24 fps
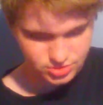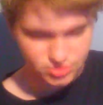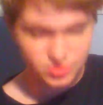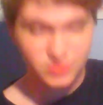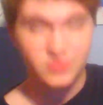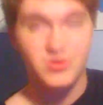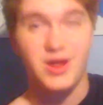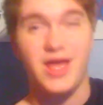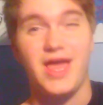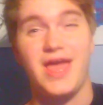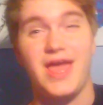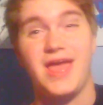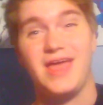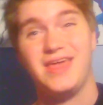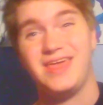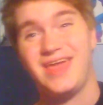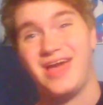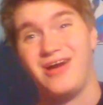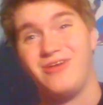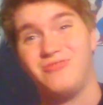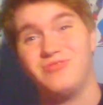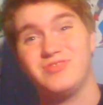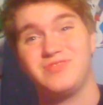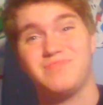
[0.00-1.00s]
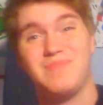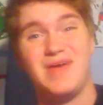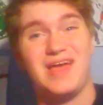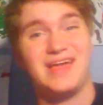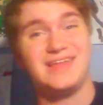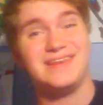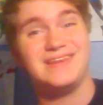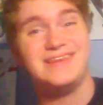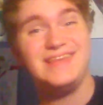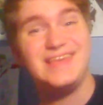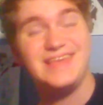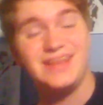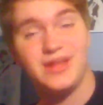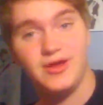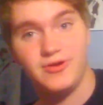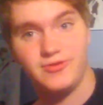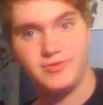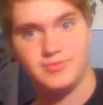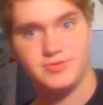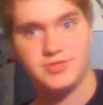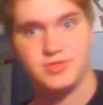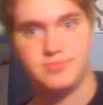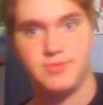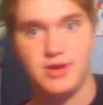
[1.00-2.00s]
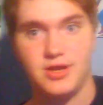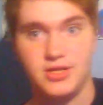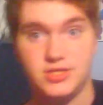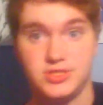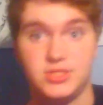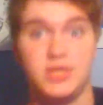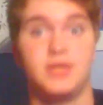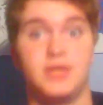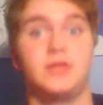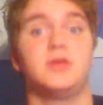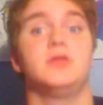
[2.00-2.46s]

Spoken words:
to hang out with Magneto, and Spidey's like,